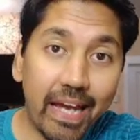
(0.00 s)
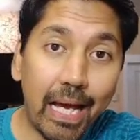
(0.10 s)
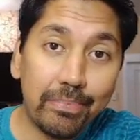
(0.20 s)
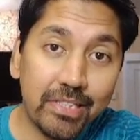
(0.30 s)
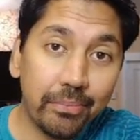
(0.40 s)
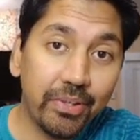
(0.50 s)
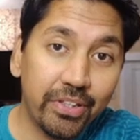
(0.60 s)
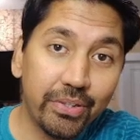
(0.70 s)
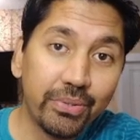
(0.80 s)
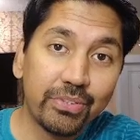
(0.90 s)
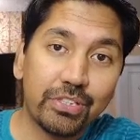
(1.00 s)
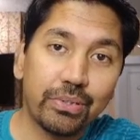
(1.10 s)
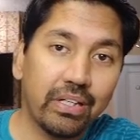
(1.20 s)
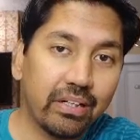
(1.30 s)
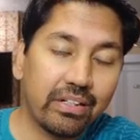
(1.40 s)
apps that we use to
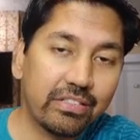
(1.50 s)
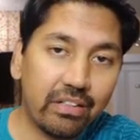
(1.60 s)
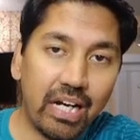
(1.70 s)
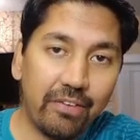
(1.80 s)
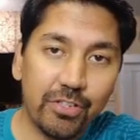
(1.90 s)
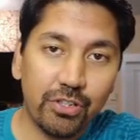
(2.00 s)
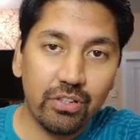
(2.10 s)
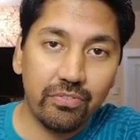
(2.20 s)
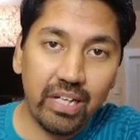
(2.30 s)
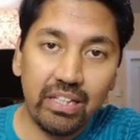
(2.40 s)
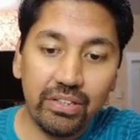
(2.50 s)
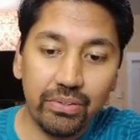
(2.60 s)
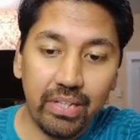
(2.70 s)
increase our average order value,